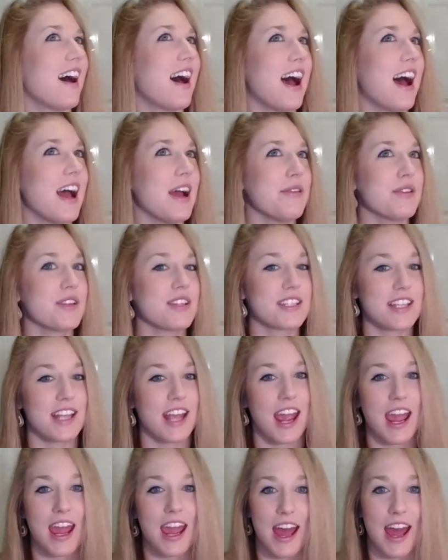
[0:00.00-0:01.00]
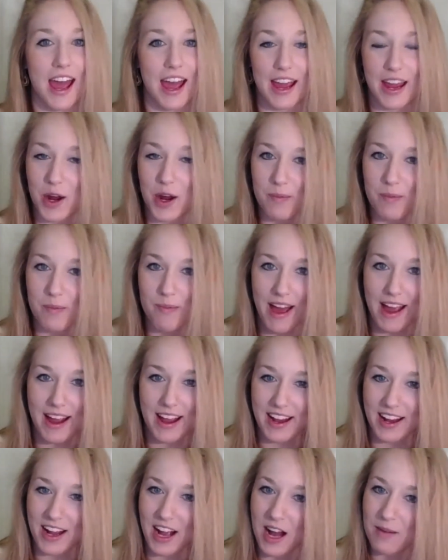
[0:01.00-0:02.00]
I would say I hope
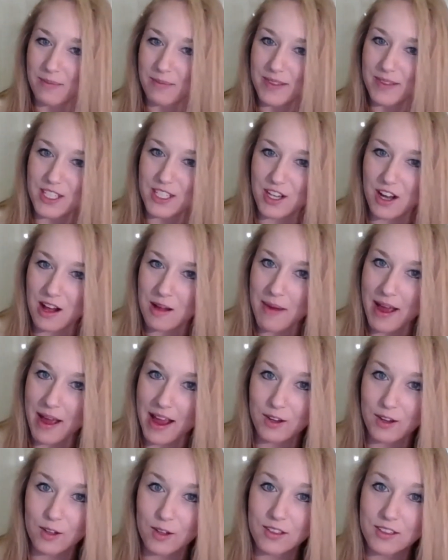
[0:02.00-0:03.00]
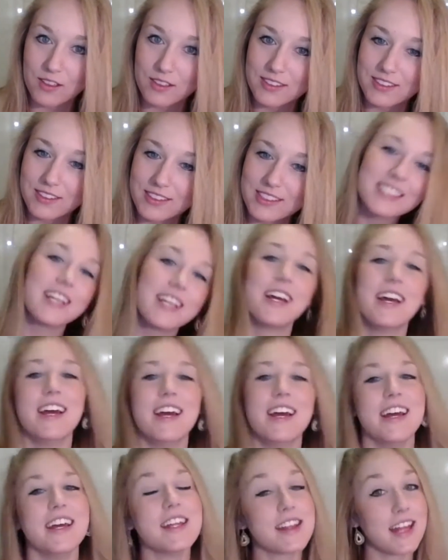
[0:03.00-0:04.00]
I accomplished all my goals
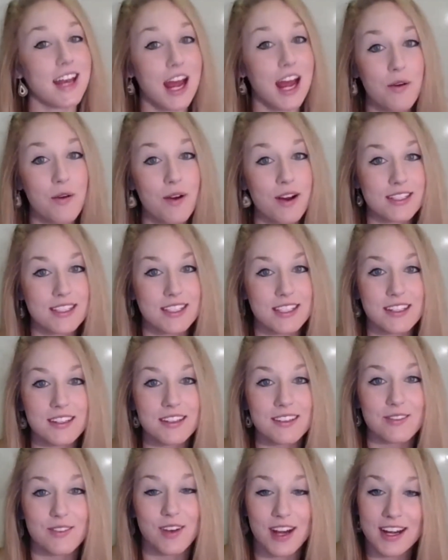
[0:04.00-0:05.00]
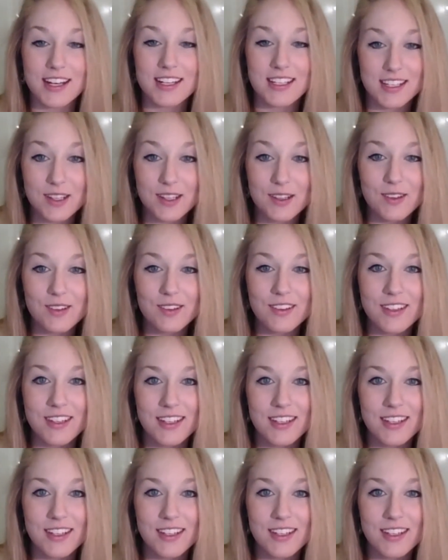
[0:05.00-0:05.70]
that I wanted to.